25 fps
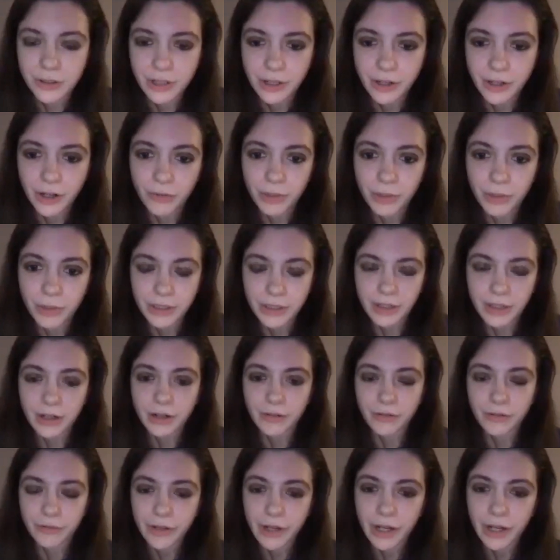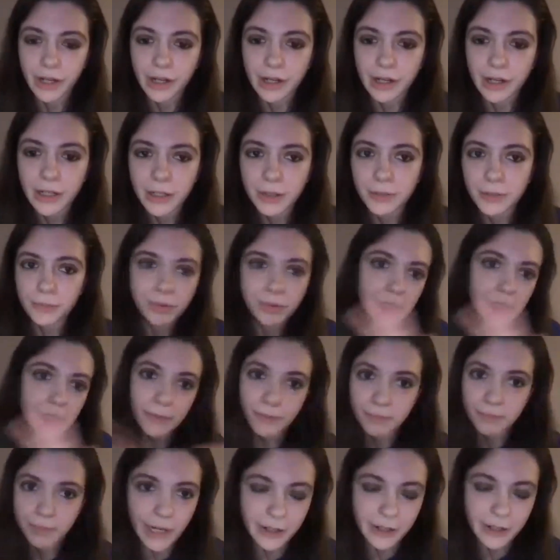Center. We did an event
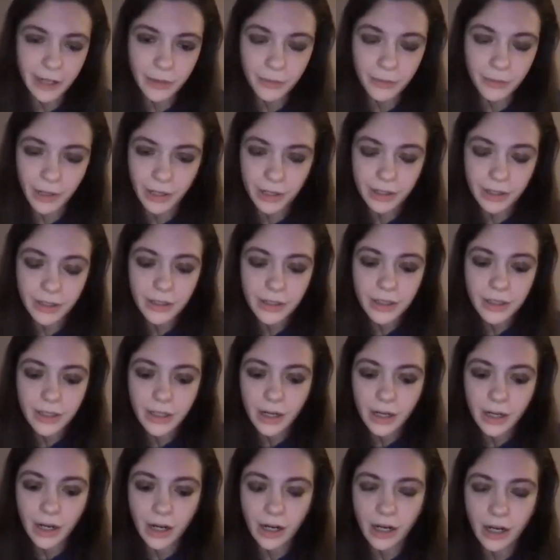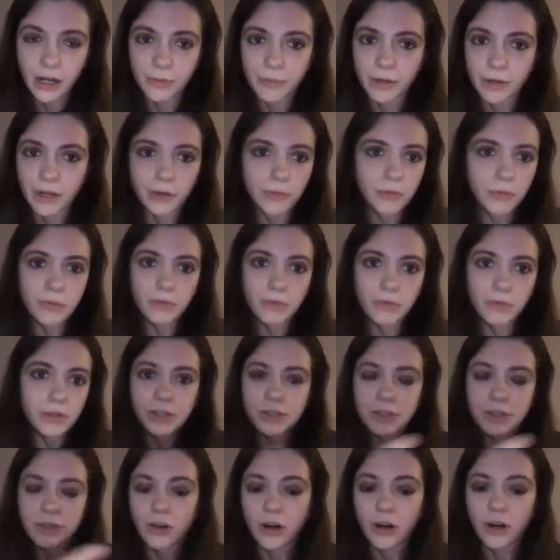pre-pandemic, and we
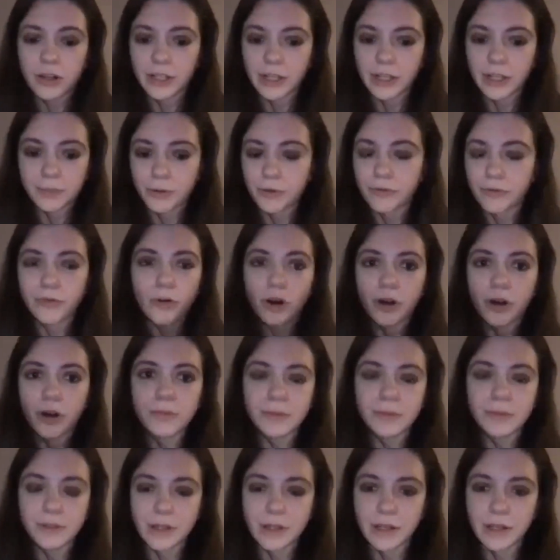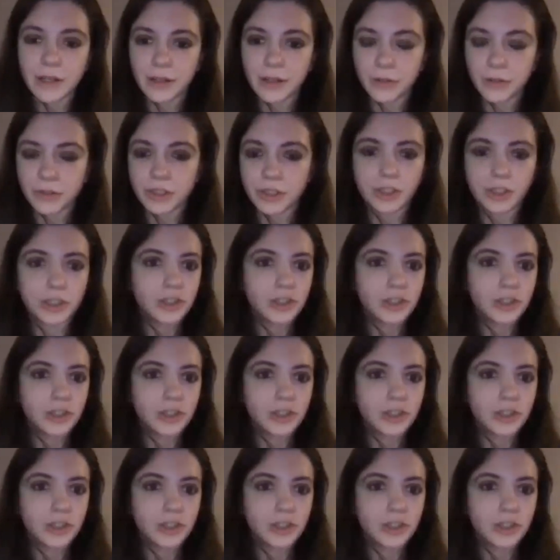just all like performed, and there was like a